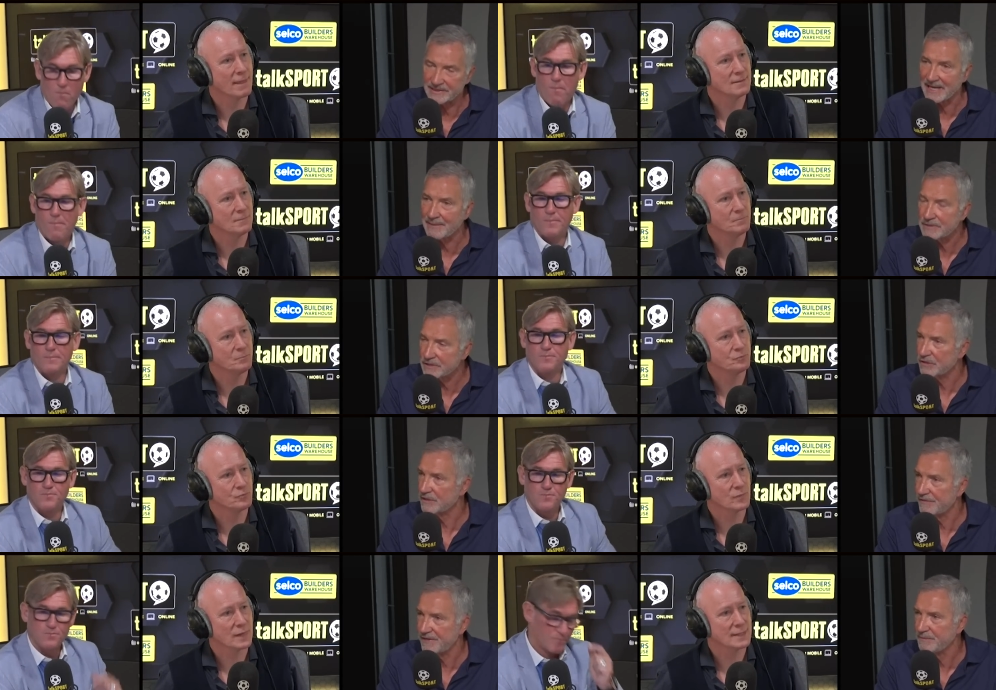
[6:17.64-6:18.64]
Speaker 1: time is not
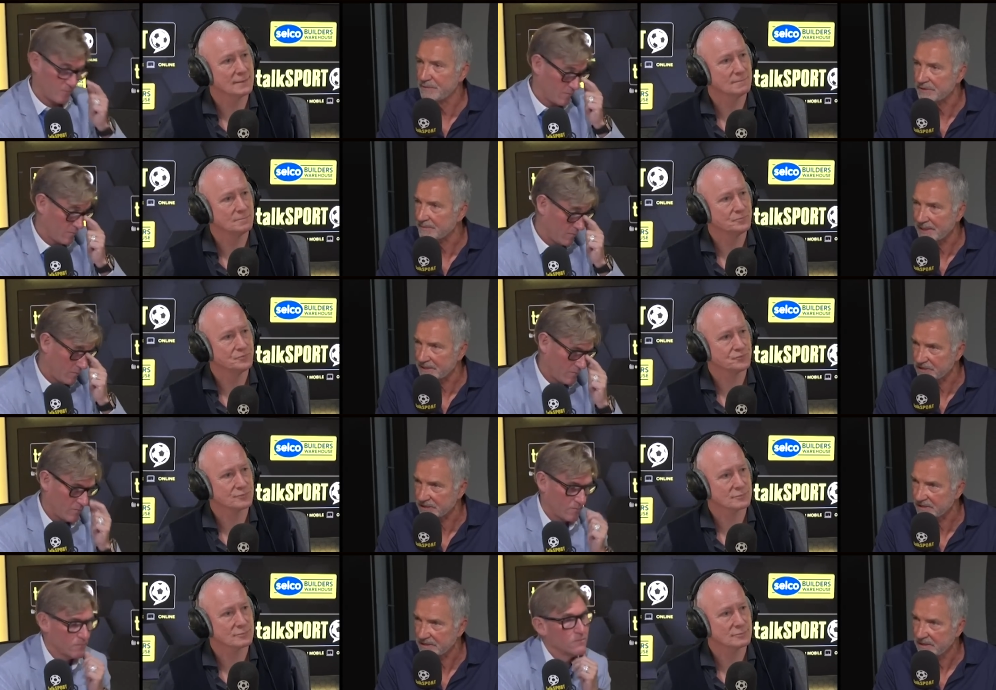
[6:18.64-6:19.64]
your friend when you're a
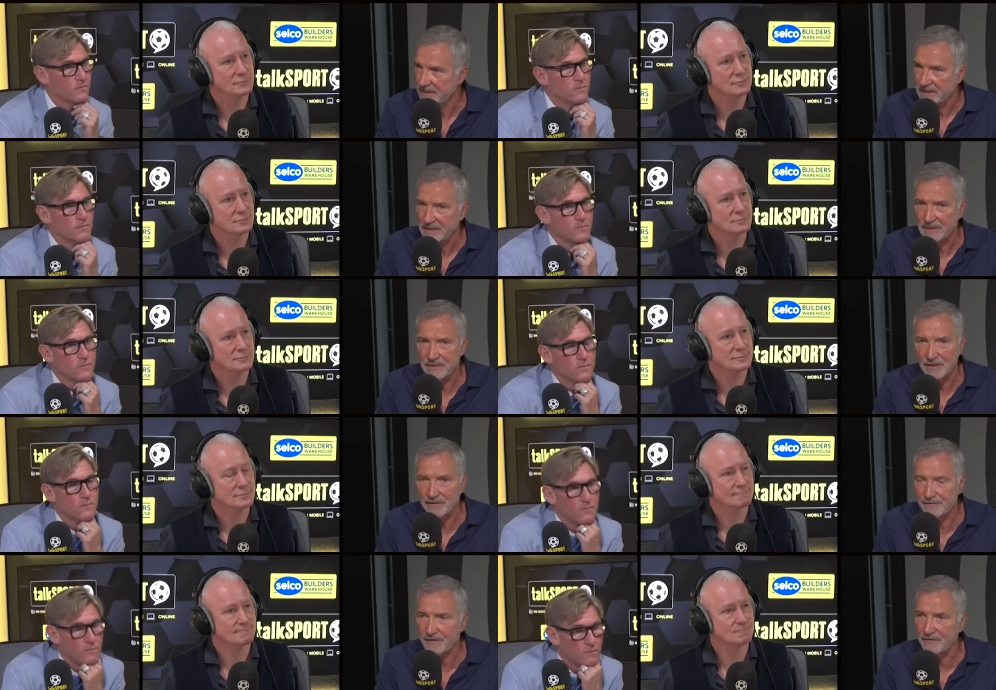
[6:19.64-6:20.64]
manager. You know,
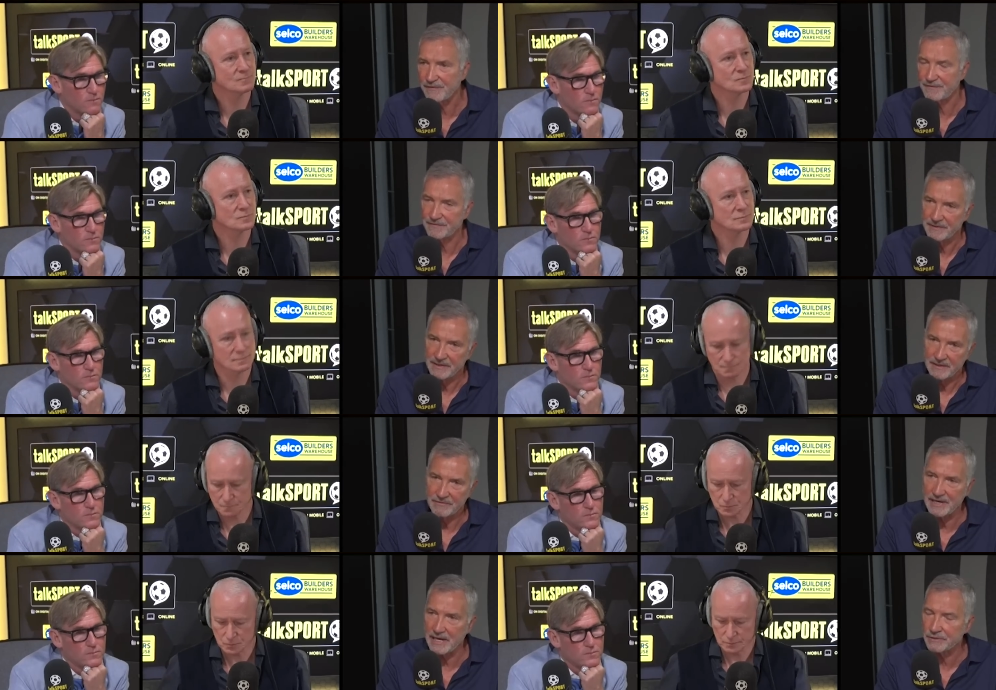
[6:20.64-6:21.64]
if
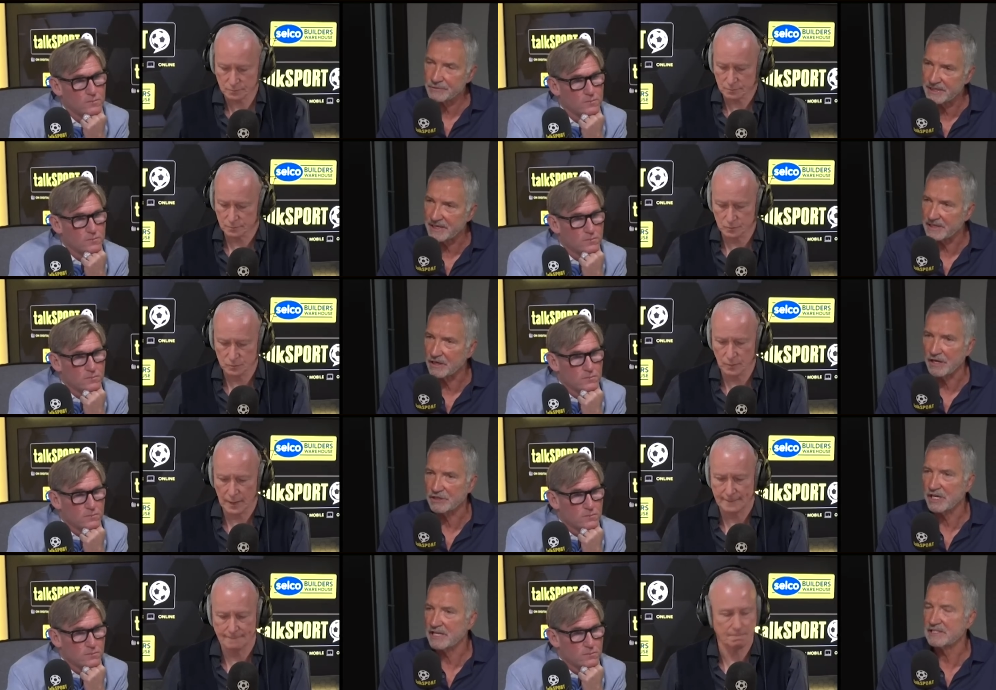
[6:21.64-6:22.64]
Ronaldo's there, you've got
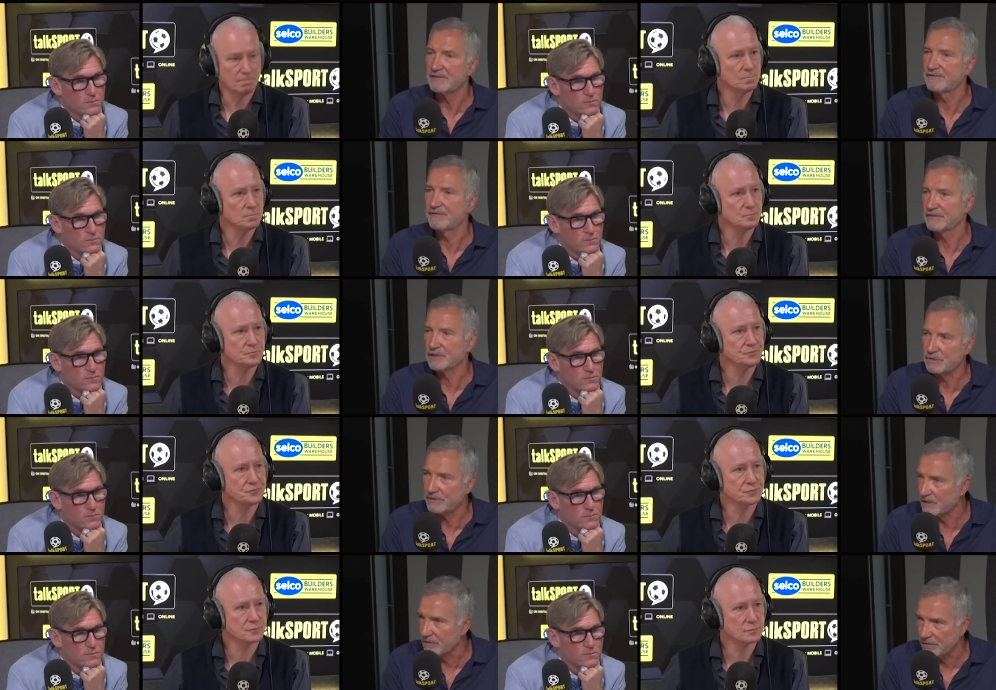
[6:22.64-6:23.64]
a chance of
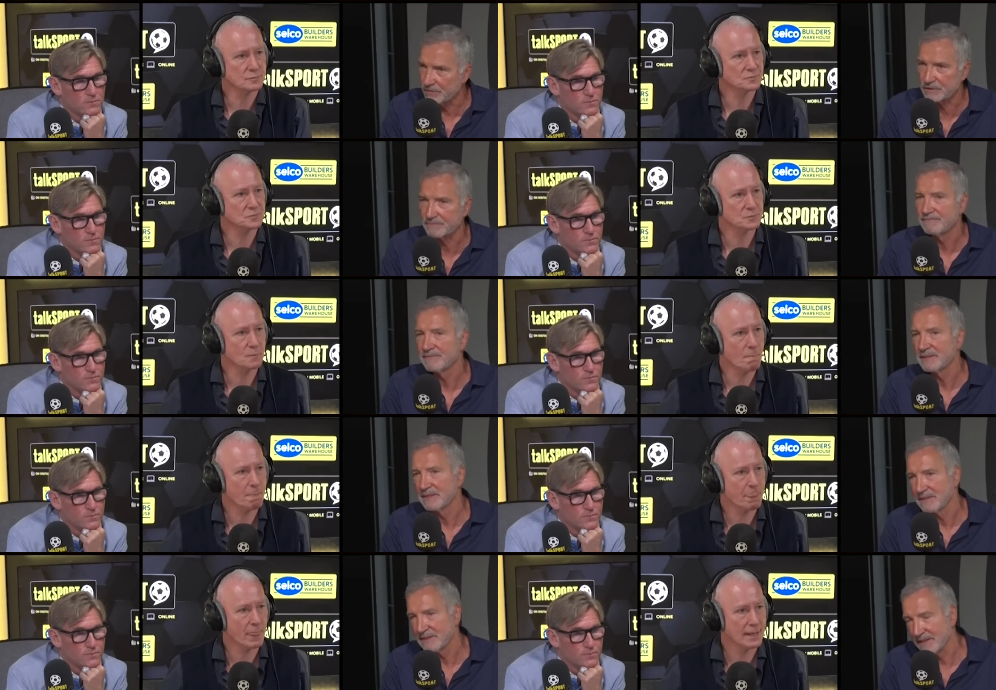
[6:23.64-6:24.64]
scoring goals.
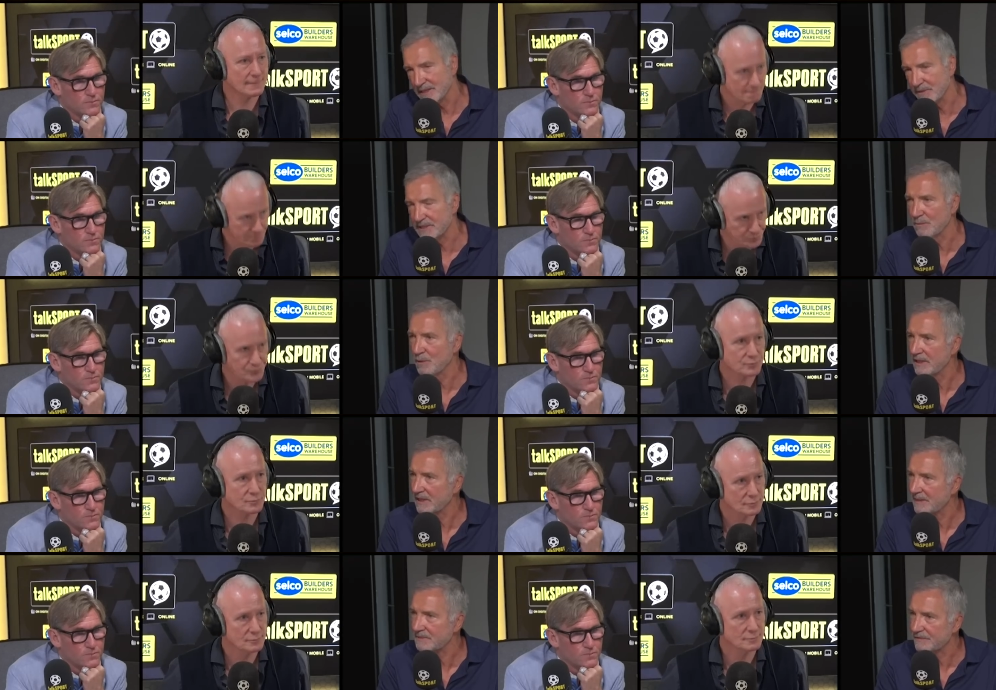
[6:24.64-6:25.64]
That equates to
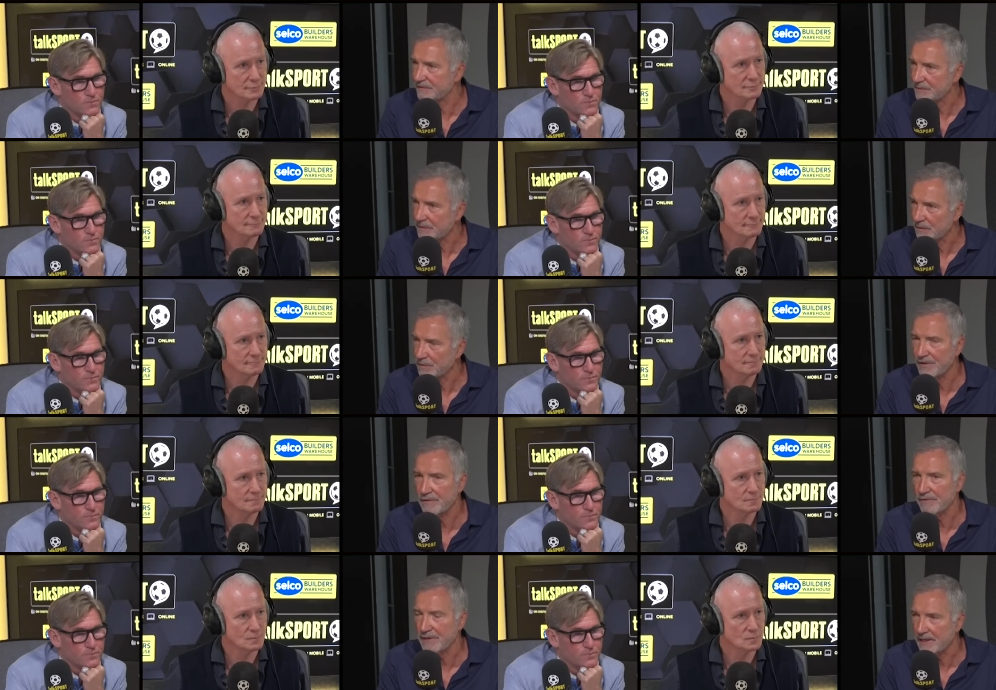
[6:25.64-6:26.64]
winning games of football.
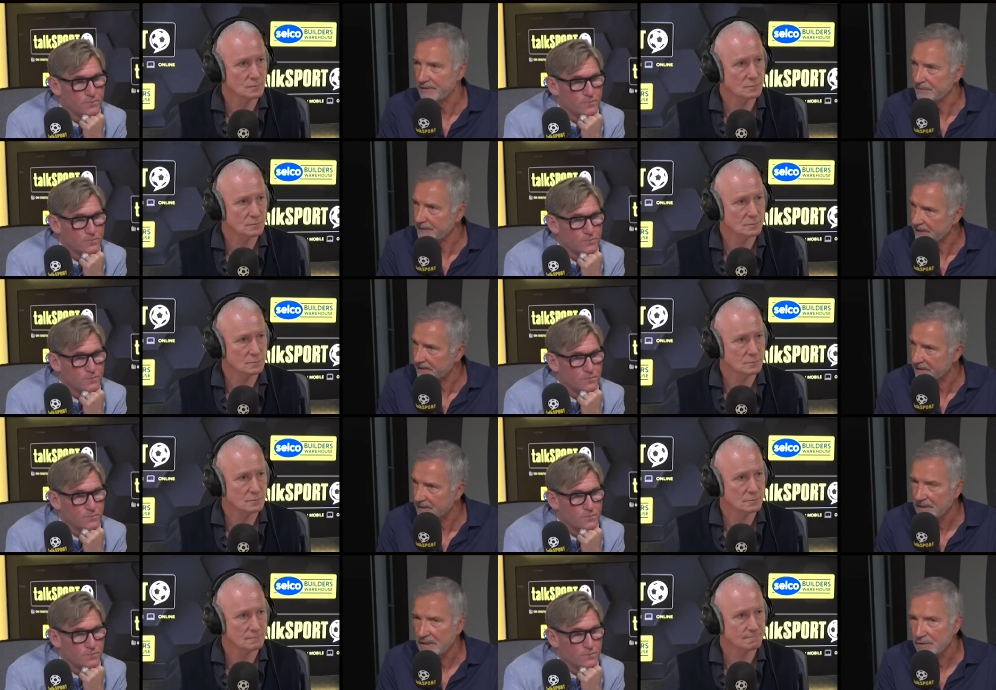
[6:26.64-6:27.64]
Without Ronaldo being
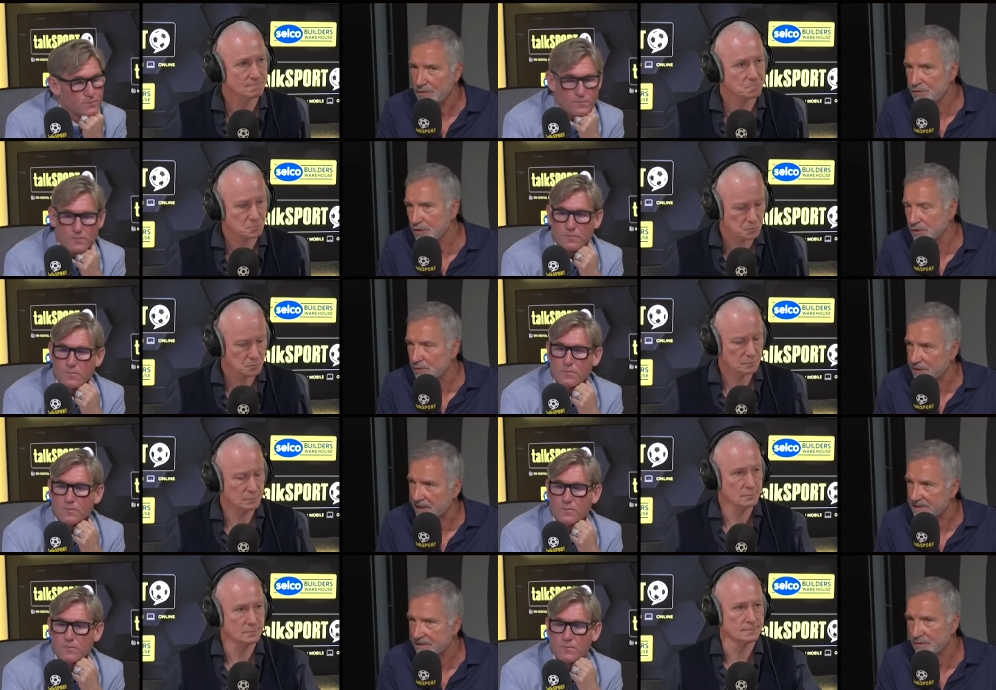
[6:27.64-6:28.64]
there, who's your goal
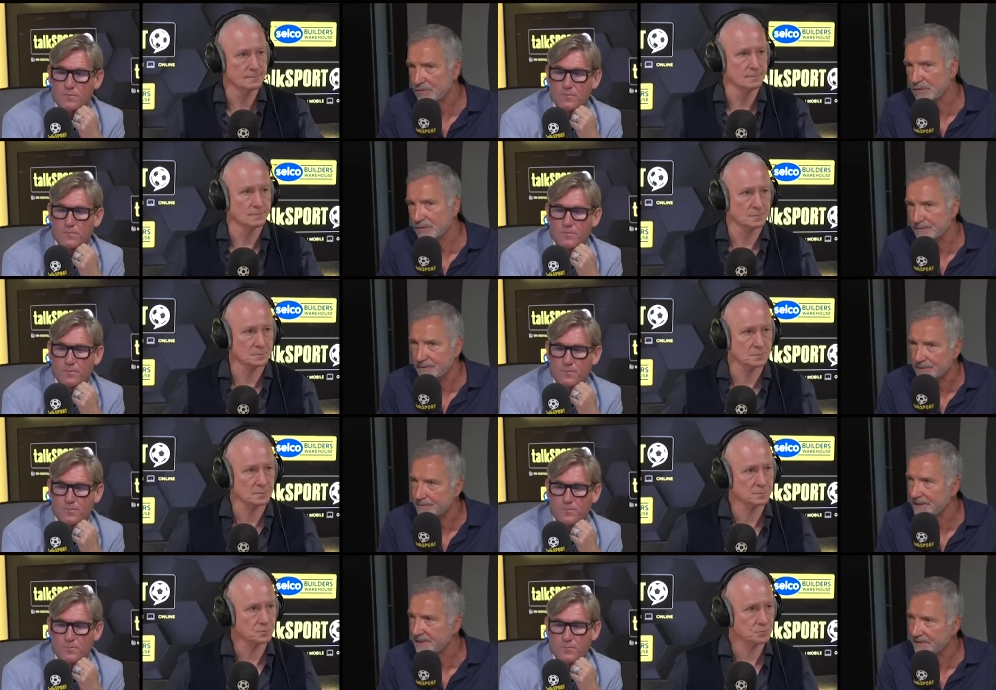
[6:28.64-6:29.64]
getter? Who's going to, you know,
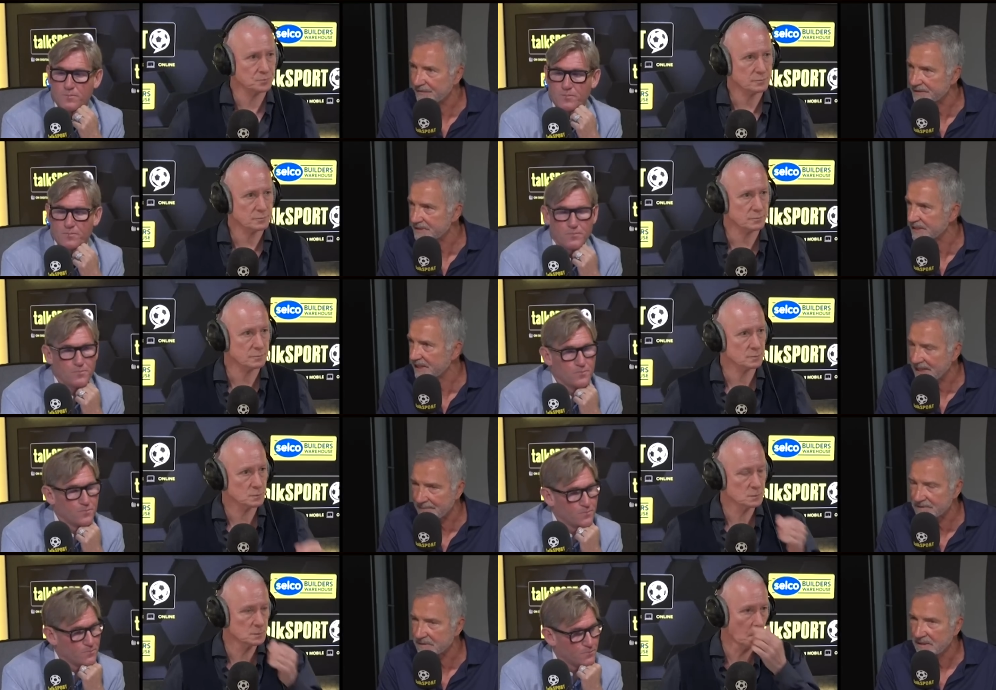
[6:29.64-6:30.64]
be the difference in
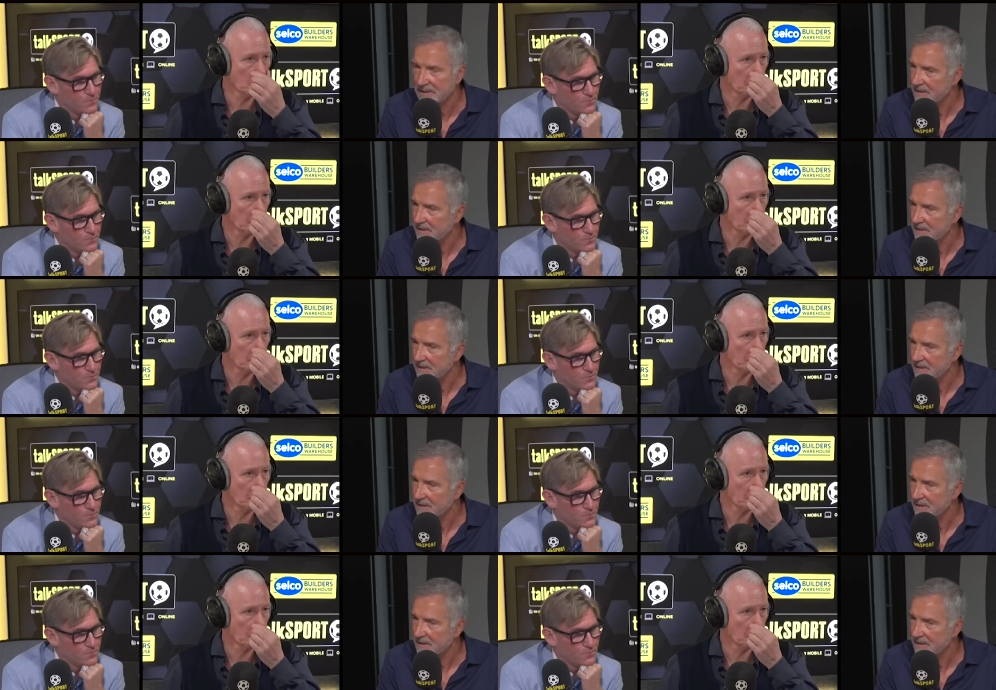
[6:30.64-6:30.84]
games?